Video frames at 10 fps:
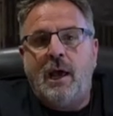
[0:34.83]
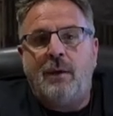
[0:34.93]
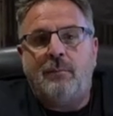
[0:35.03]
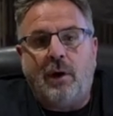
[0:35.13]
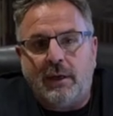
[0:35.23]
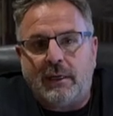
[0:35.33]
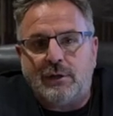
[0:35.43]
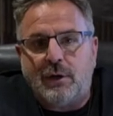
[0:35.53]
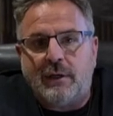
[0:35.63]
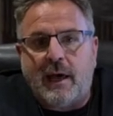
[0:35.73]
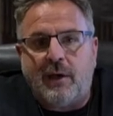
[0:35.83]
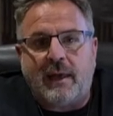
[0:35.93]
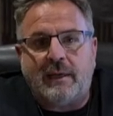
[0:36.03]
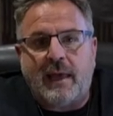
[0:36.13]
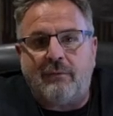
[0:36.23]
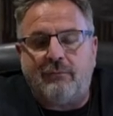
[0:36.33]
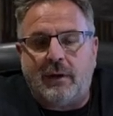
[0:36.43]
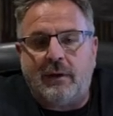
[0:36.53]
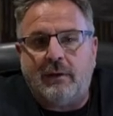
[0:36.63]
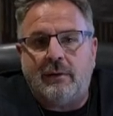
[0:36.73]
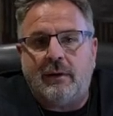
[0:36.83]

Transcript: But it turned out that Canva